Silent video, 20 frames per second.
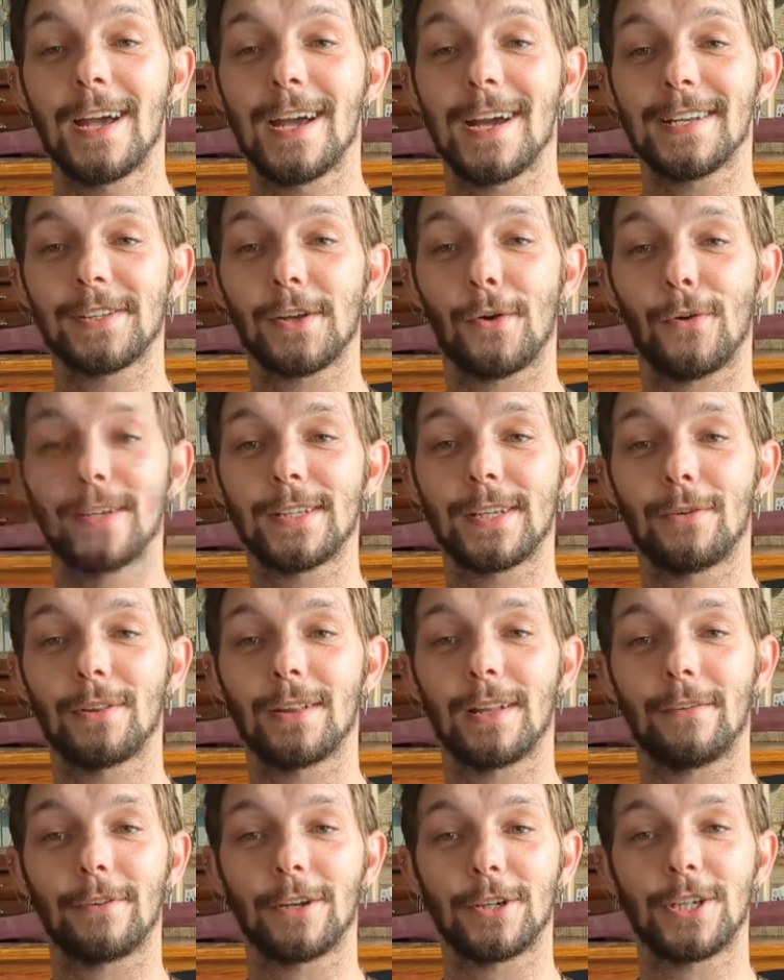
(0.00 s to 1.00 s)
As always, I would
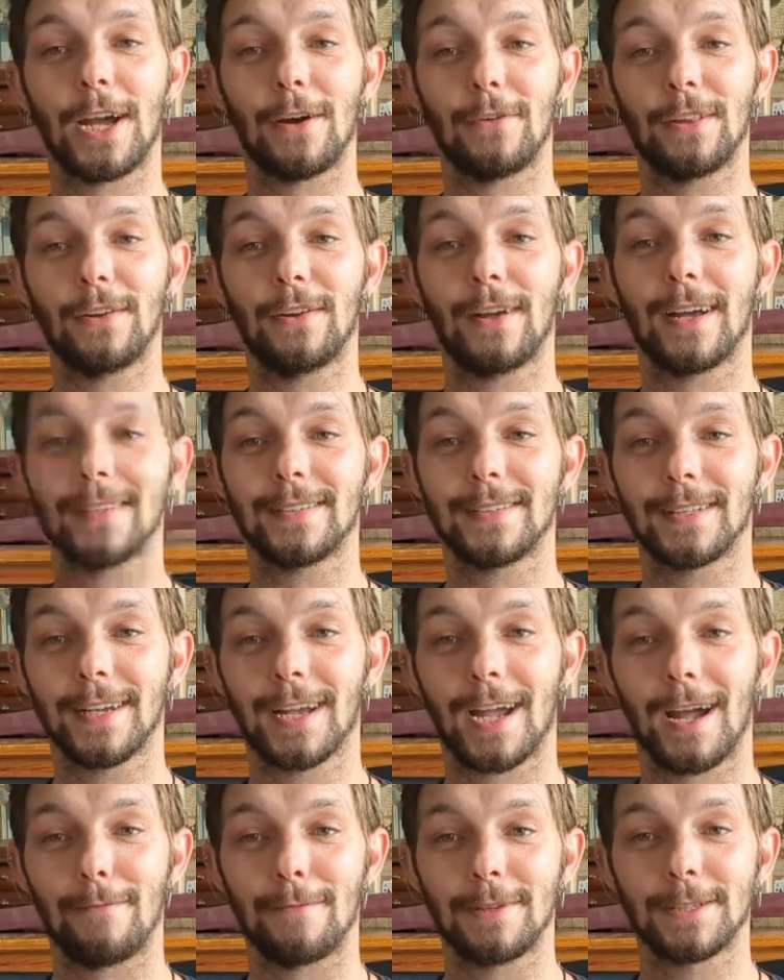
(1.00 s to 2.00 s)
love to chat with you guys in the
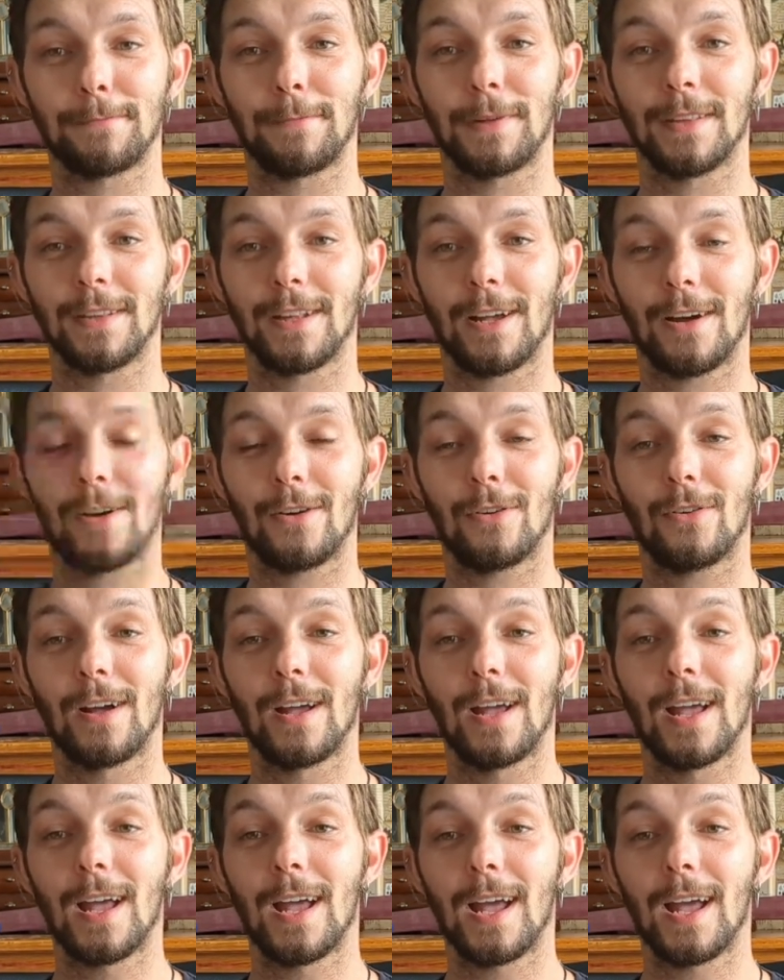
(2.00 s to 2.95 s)
comments below.